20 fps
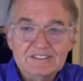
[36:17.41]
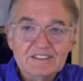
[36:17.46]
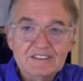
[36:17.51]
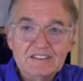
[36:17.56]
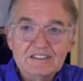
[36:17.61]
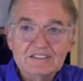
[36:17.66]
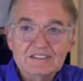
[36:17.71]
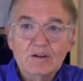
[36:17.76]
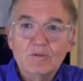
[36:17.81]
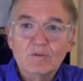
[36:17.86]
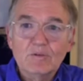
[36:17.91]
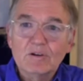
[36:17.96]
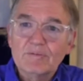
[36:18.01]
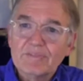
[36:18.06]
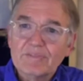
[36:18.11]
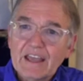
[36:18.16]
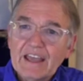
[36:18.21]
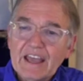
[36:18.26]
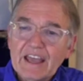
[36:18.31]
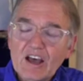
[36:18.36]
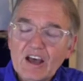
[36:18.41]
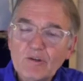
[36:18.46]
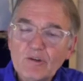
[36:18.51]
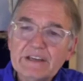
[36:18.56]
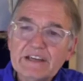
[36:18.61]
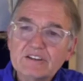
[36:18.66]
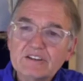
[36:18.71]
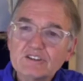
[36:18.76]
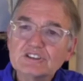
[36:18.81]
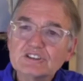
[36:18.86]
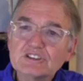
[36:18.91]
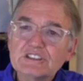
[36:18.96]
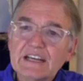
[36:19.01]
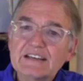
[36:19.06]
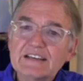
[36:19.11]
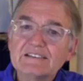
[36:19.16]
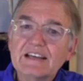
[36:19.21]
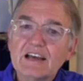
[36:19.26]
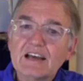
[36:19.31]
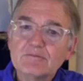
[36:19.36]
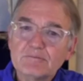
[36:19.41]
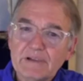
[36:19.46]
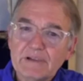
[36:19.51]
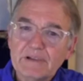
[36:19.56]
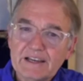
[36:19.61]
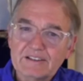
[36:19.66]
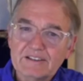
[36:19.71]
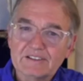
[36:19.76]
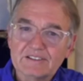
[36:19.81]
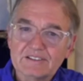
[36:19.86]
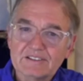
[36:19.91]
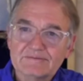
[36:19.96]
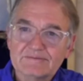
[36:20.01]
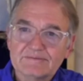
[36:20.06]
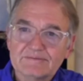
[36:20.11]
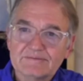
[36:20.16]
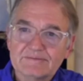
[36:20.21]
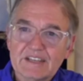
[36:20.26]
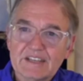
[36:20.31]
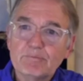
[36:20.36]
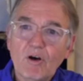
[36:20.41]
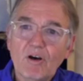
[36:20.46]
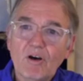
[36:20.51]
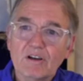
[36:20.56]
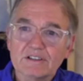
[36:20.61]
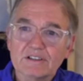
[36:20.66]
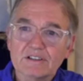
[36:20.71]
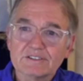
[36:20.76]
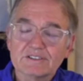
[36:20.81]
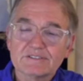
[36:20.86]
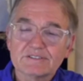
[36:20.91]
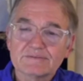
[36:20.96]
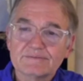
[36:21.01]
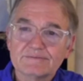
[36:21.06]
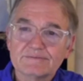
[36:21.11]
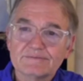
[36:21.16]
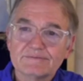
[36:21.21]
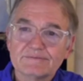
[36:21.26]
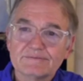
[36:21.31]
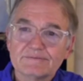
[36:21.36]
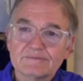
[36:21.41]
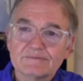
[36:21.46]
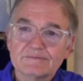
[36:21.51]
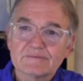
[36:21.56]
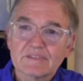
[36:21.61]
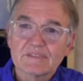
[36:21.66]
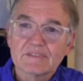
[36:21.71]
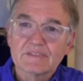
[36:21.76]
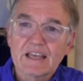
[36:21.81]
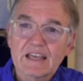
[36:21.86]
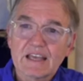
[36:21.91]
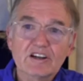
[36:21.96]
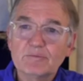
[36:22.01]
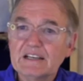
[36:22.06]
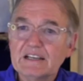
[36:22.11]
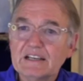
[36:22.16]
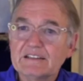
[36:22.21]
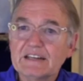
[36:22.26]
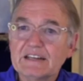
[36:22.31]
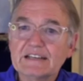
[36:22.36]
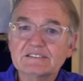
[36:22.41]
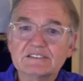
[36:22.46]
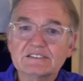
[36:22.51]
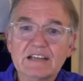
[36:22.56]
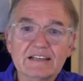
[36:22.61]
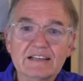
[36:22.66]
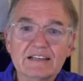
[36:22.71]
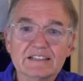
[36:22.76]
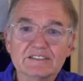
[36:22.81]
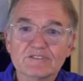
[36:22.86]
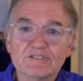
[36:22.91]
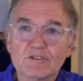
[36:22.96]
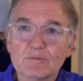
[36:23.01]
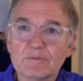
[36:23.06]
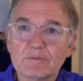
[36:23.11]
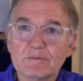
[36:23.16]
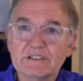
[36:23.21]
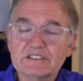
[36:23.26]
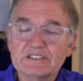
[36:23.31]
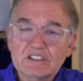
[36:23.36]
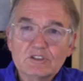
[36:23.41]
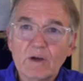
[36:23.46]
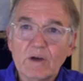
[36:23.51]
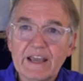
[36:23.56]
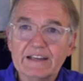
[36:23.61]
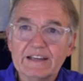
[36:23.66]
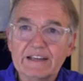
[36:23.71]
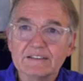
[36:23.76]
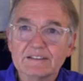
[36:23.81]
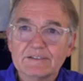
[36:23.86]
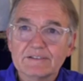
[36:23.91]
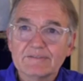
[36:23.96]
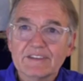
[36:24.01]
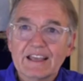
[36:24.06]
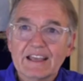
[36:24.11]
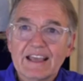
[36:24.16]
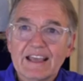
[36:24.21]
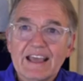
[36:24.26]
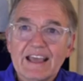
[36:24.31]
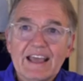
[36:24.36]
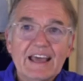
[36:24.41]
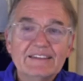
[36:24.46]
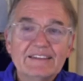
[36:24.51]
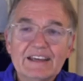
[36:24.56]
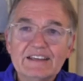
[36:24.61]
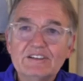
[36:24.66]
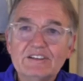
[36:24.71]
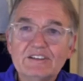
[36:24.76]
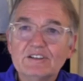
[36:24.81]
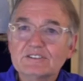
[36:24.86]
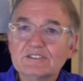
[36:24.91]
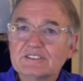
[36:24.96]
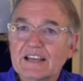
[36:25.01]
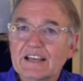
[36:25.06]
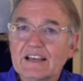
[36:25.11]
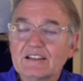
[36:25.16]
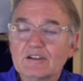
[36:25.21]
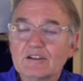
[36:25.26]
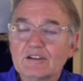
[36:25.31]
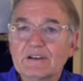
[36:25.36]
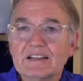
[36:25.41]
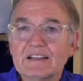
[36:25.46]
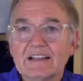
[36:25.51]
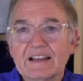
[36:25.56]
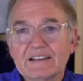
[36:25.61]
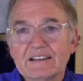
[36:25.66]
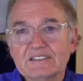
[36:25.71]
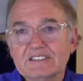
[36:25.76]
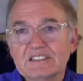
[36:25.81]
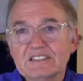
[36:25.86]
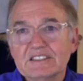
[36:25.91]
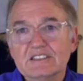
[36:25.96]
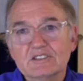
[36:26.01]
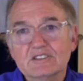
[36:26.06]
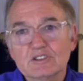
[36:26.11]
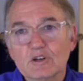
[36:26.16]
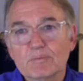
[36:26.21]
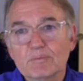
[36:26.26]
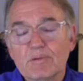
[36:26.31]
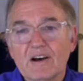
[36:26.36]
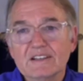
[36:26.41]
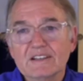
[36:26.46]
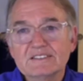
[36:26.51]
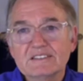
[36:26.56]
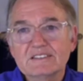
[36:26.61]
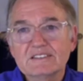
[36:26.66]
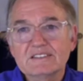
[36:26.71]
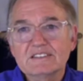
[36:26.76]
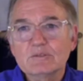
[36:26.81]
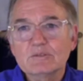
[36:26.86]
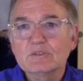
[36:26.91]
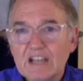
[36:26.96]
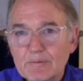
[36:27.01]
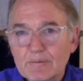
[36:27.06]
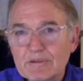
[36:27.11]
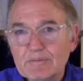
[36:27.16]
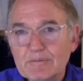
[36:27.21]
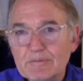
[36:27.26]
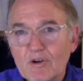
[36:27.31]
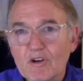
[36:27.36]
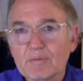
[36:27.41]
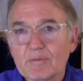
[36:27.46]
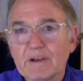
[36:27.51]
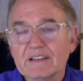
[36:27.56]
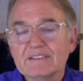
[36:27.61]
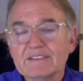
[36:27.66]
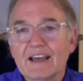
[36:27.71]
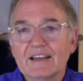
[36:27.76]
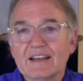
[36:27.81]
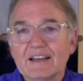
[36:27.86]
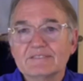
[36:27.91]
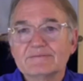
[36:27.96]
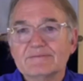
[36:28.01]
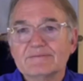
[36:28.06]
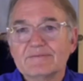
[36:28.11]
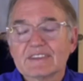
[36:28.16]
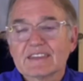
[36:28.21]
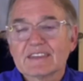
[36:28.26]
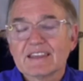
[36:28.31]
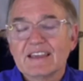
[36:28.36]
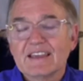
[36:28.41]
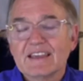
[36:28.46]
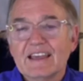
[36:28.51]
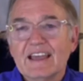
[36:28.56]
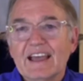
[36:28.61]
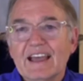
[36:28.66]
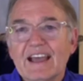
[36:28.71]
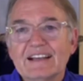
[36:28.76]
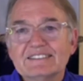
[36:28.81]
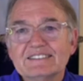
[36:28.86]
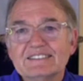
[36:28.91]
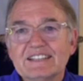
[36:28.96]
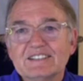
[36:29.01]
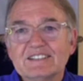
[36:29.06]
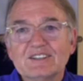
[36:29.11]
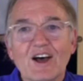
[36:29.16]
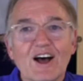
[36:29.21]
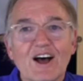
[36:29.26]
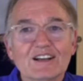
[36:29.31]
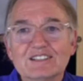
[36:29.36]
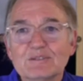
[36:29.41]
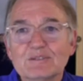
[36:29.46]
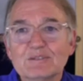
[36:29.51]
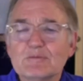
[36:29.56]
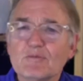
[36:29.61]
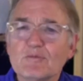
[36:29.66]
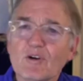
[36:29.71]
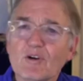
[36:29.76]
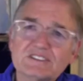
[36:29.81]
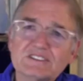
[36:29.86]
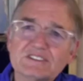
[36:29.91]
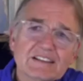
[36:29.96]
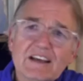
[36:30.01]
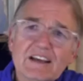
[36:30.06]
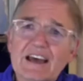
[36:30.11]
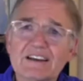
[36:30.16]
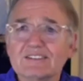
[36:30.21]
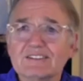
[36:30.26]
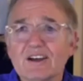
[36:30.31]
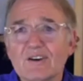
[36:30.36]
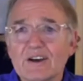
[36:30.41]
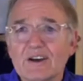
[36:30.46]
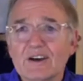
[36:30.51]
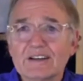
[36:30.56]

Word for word: And you say, well, help me understand that better, and pause. And there could be silence for a moment, and just wait. And then you say a little bit later, she sort of pauses and she said, well, tell me more about that. And she talks a little bit more. She says, I don't know.